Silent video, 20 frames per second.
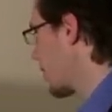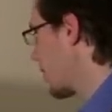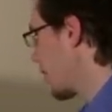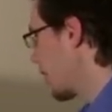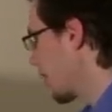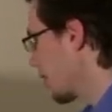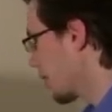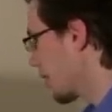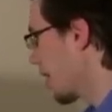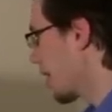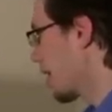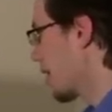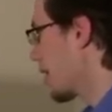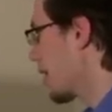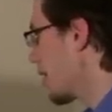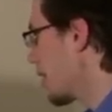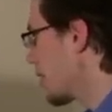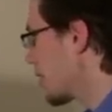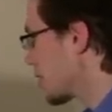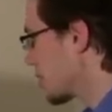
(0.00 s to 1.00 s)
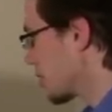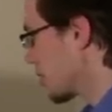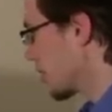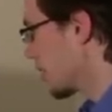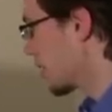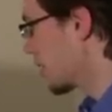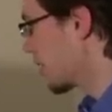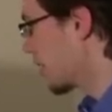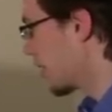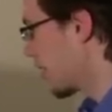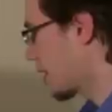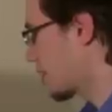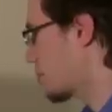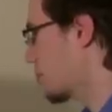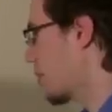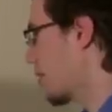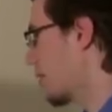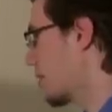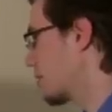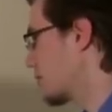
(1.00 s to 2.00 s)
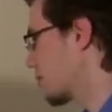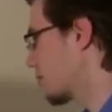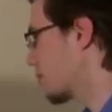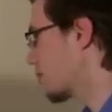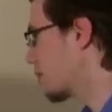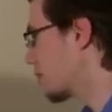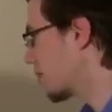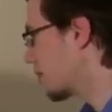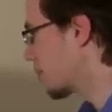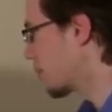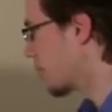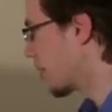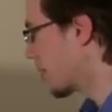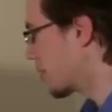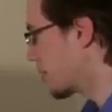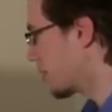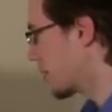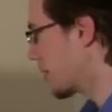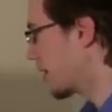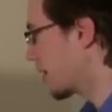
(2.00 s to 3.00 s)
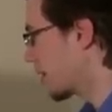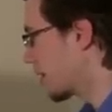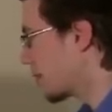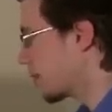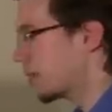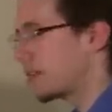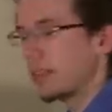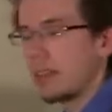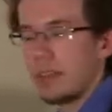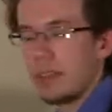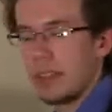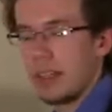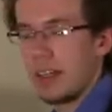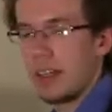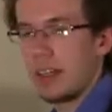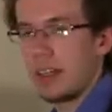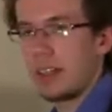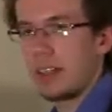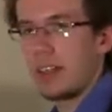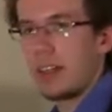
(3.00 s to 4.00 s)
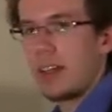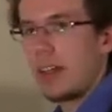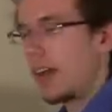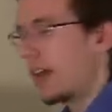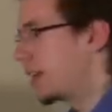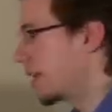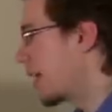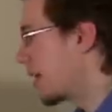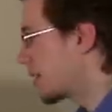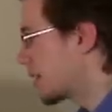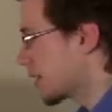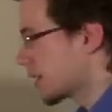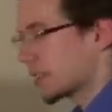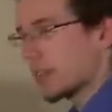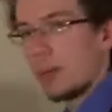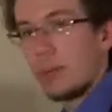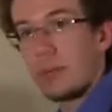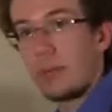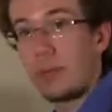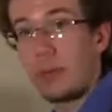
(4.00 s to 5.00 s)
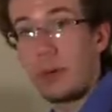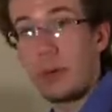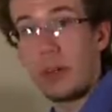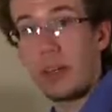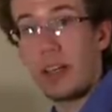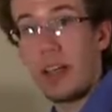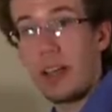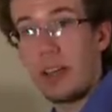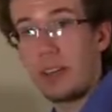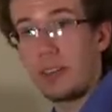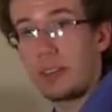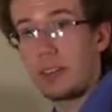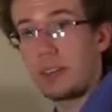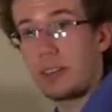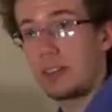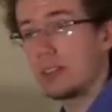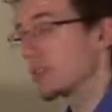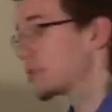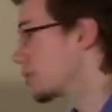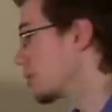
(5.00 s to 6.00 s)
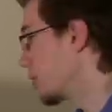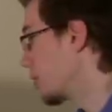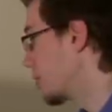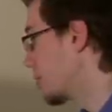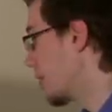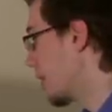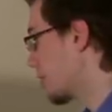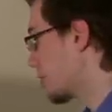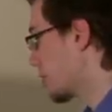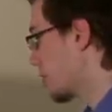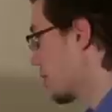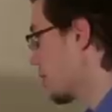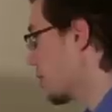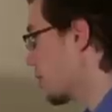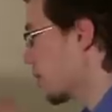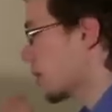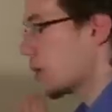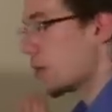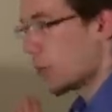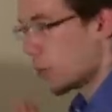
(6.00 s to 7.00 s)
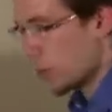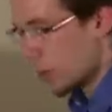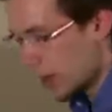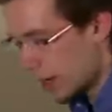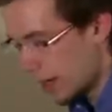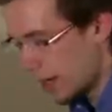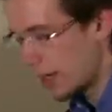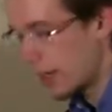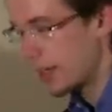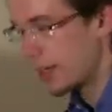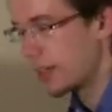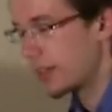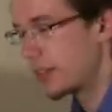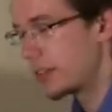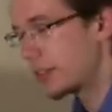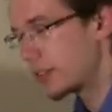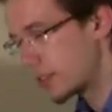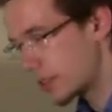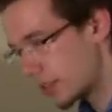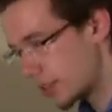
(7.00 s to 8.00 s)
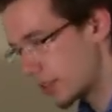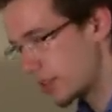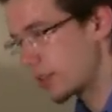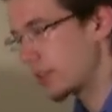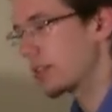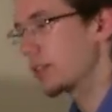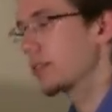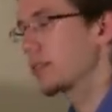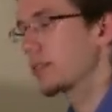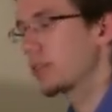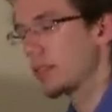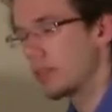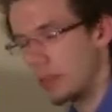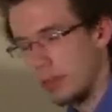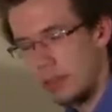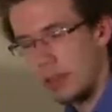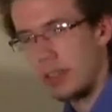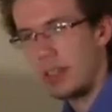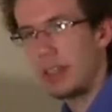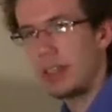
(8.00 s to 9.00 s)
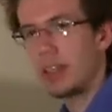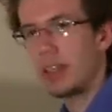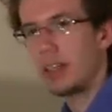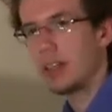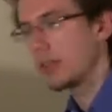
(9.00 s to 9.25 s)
Okay, so then the next bar is one big whole note there, and that takes up 4 counts. So we have to go 1, 2, 3,